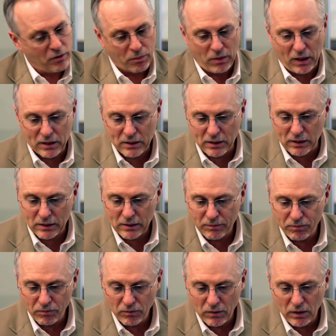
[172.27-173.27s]
the process.
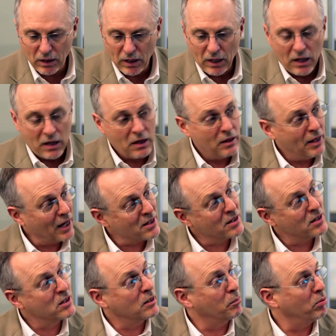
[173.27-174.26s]
Next
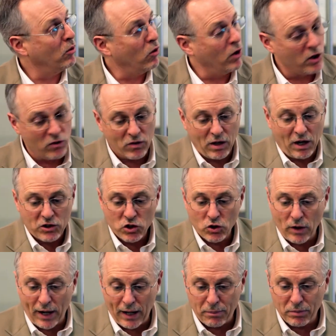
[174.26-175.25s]
is deploy. You've got
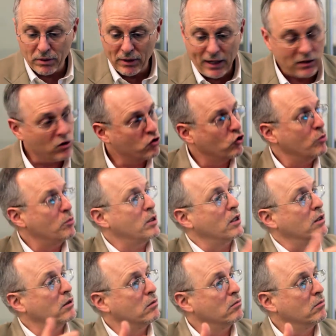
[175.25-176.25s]
your app, now distribute
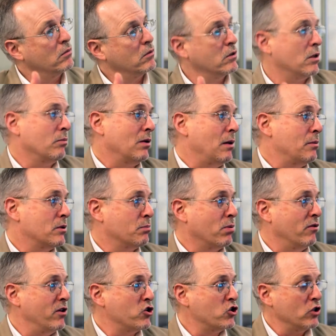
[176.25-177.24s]
it. Sometimes
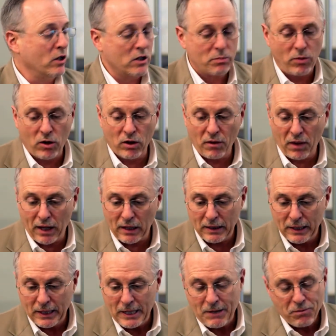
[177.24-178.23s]
provisioning is part of that,
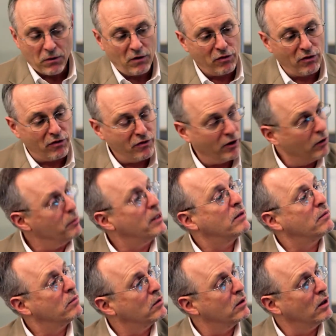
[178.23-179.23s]

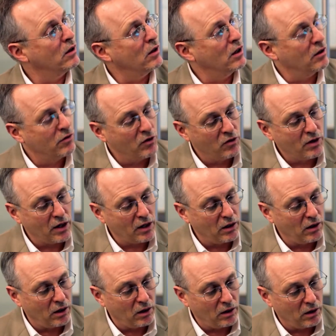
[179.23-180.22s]
fulfillment, uh, if you've got, a,
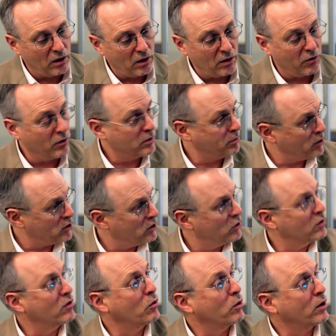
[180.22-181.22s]
a, especially
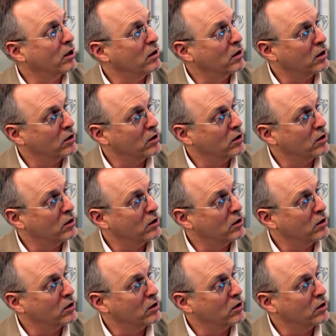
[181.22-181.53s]
if you're working in